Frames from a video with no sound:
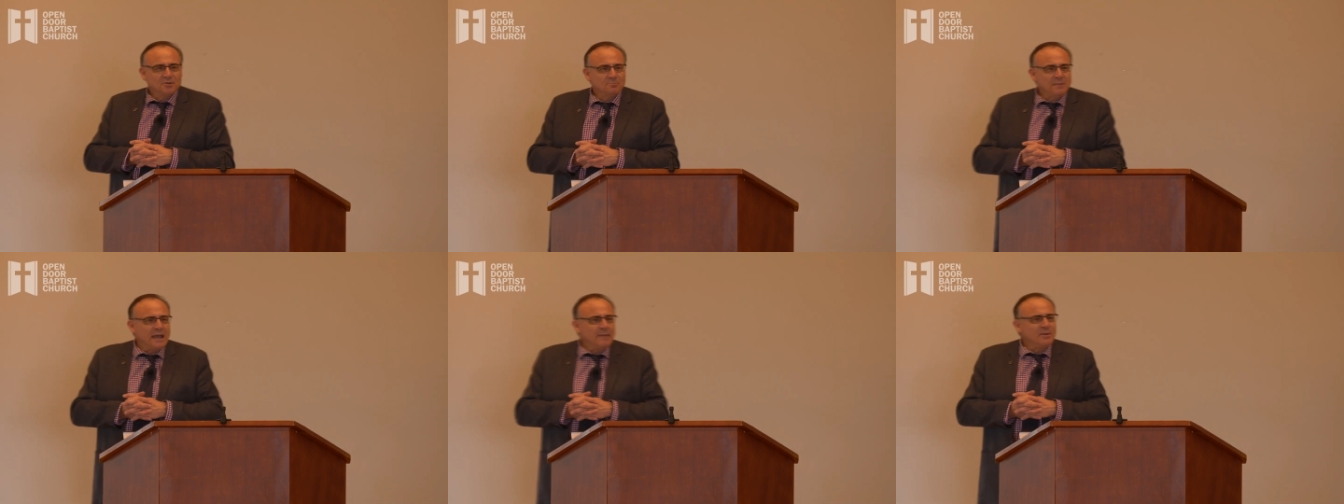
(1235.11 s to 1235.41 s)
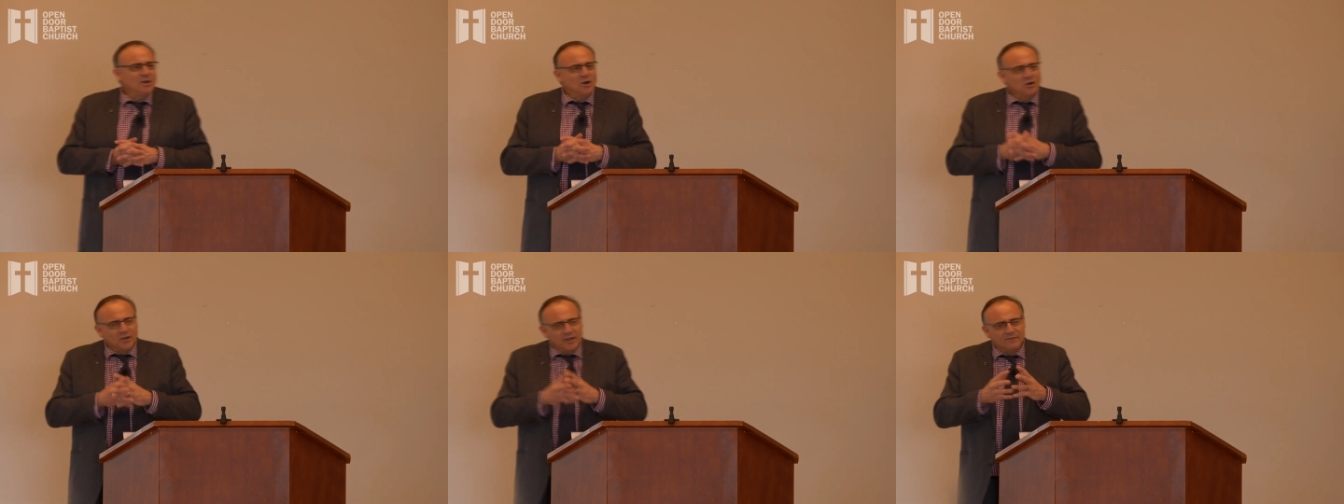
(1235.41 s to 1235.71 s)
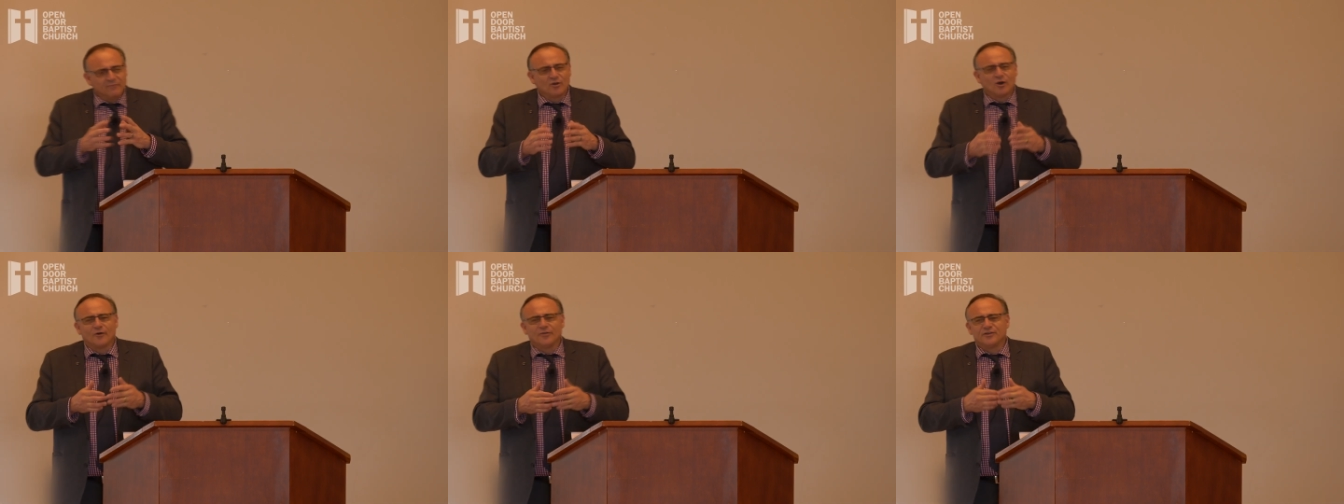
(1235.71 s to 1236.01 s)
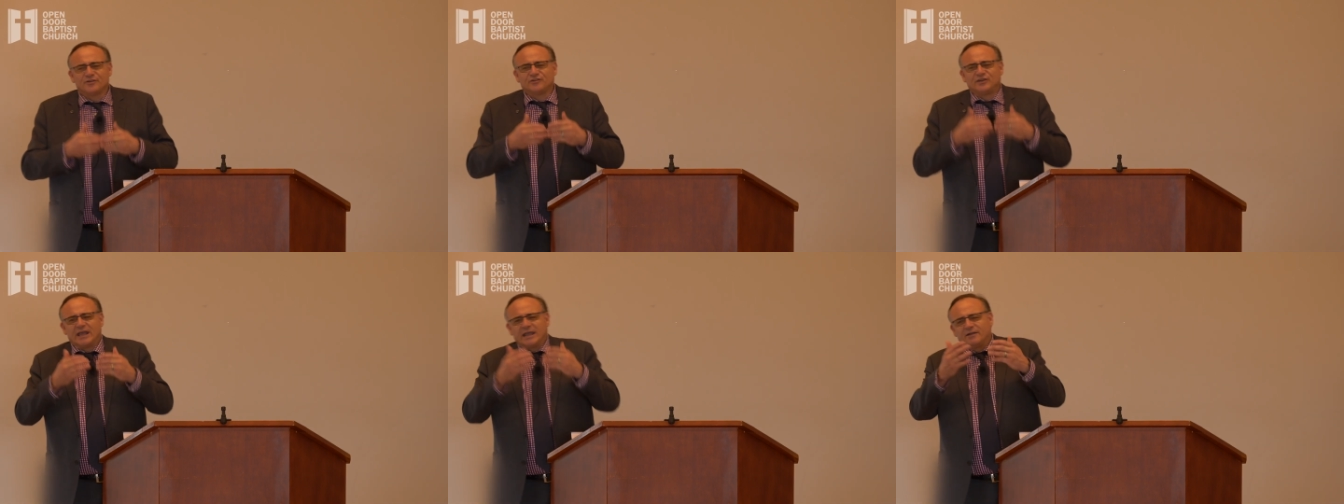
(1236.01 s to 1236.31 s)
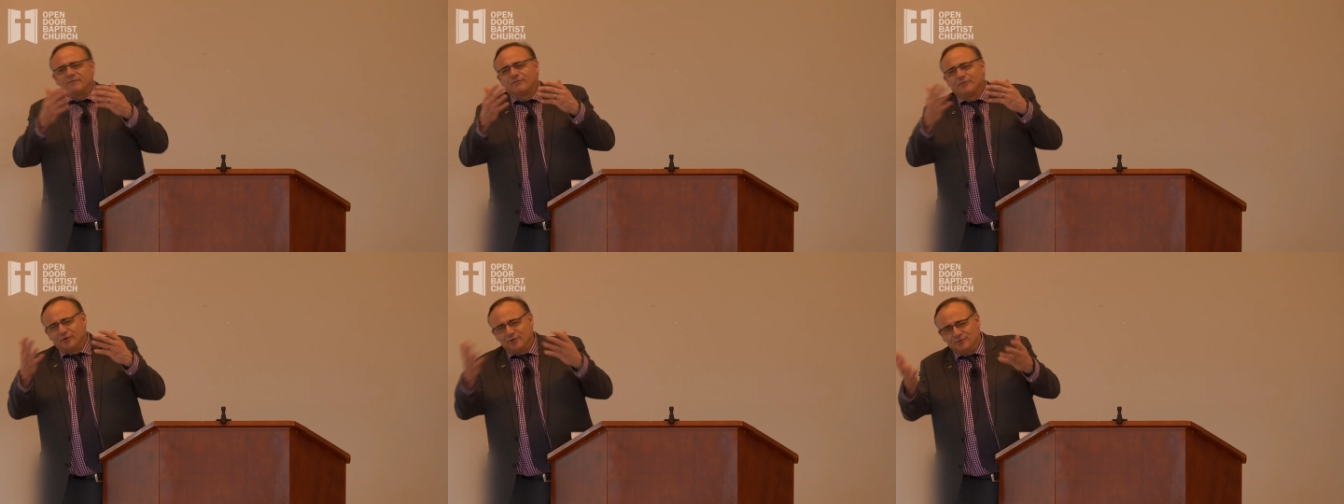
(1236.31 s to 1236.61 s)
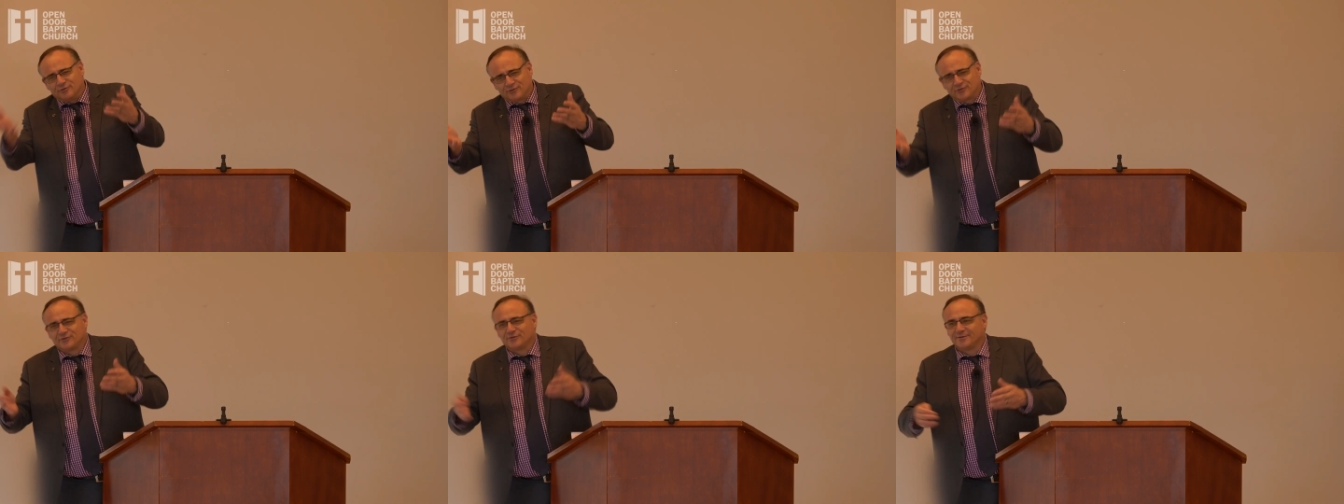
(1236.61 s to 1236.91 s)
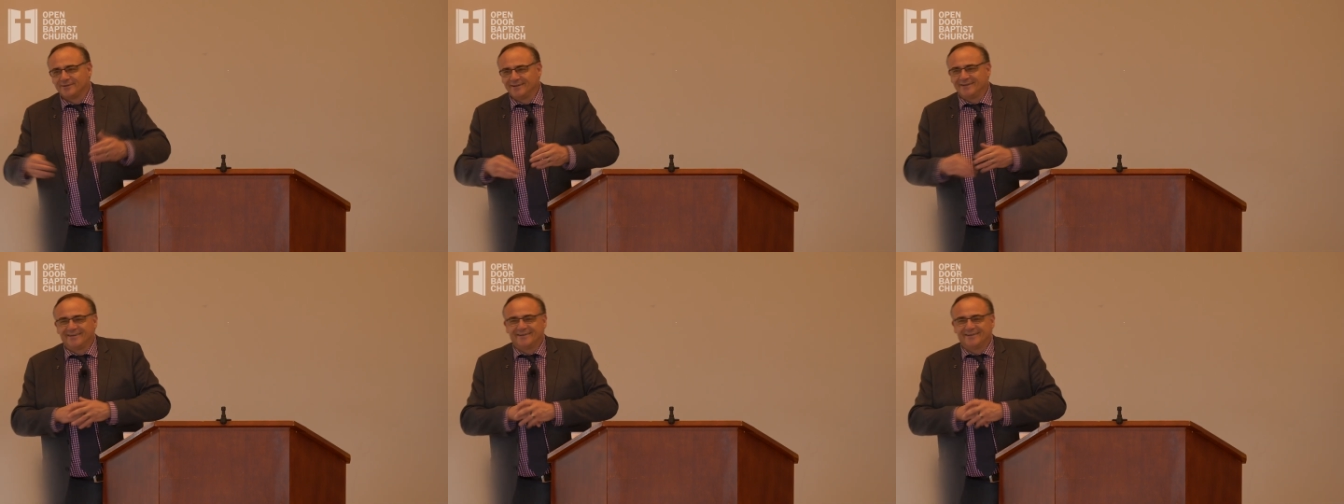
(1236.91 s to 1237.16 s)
maybe I'll give God the second fruits.